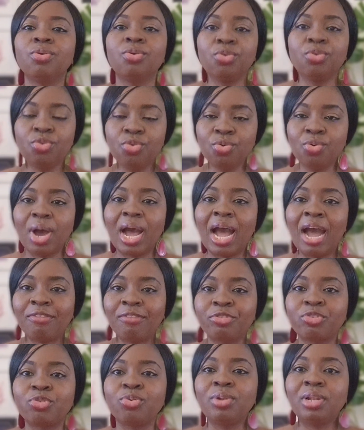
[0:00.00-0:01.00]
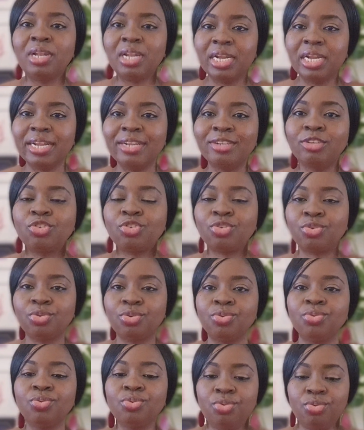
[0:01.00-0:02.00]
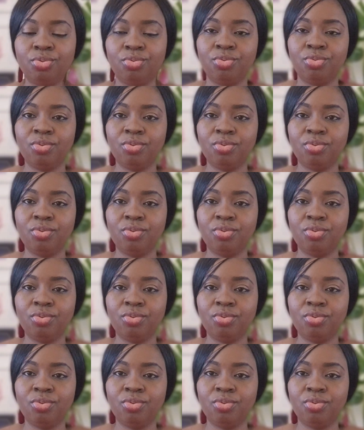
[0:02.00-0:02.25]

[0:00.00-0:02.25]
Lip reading: you have to learn to,